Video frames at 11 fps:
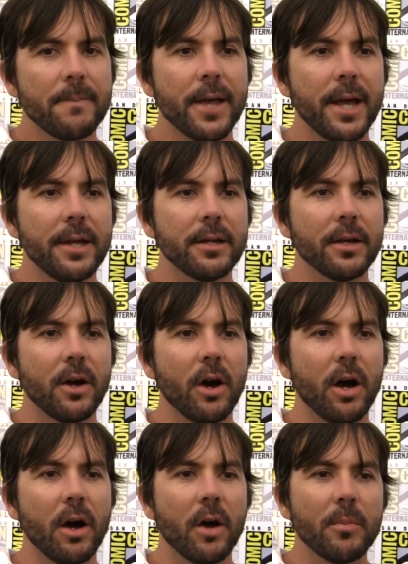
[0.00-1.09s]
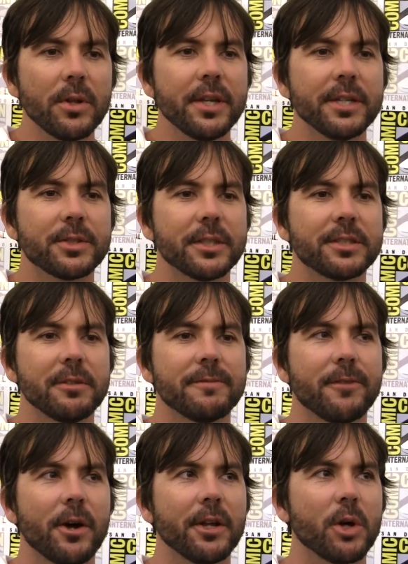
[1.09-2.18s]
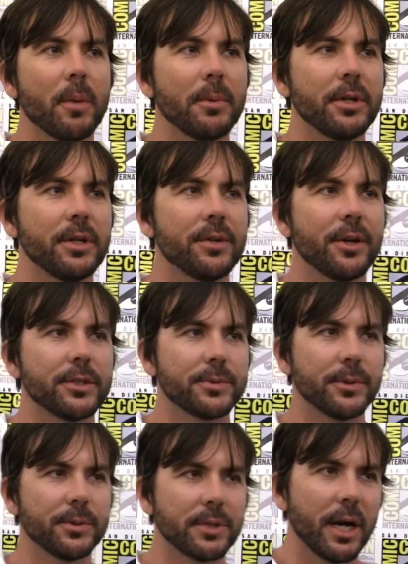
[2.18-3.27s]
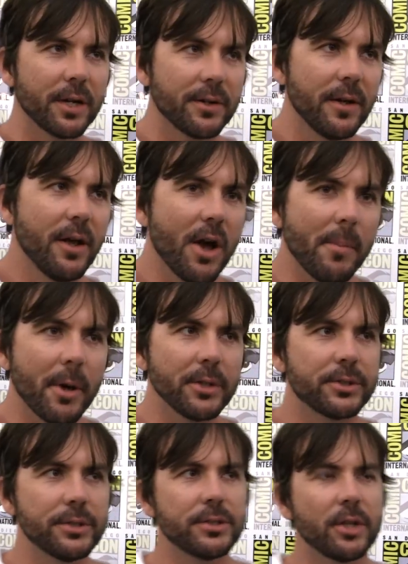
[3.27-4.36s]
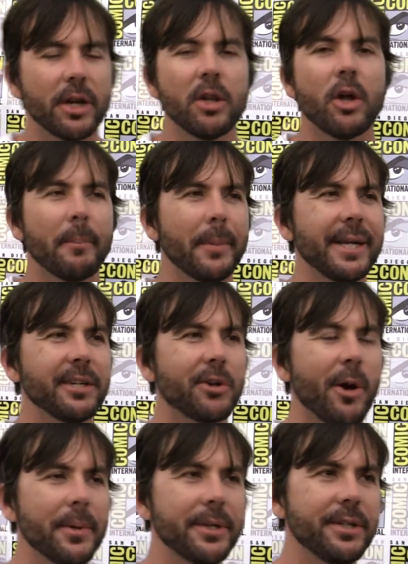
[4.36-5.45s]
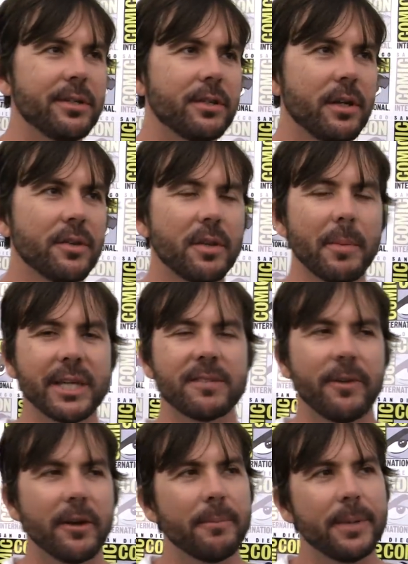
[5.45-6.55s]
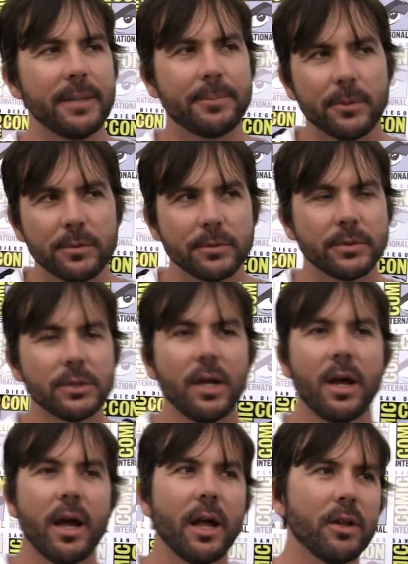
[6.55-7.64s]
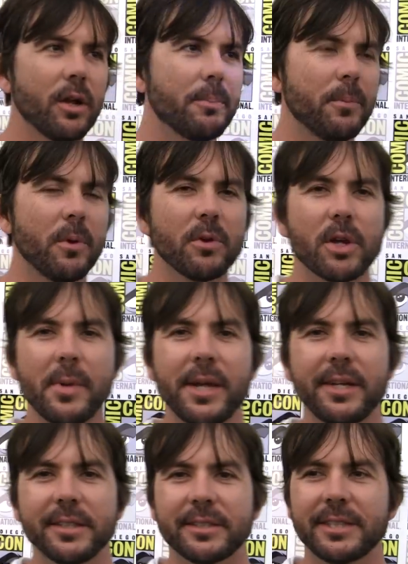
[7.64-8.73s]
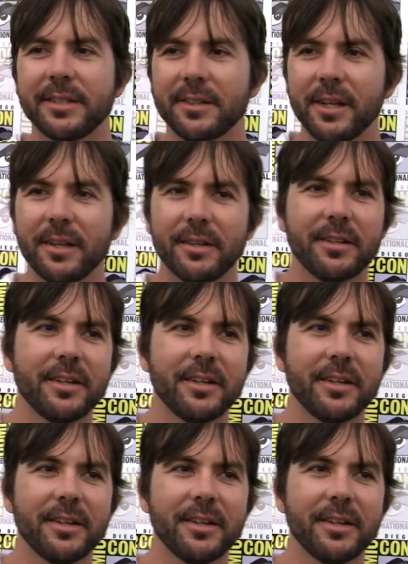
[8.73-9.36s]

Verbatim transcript: they. I, I'm really interested in finding comedy in those real dark emotions. I don't like mean comedy that makes fun of people. A lot of comedians think that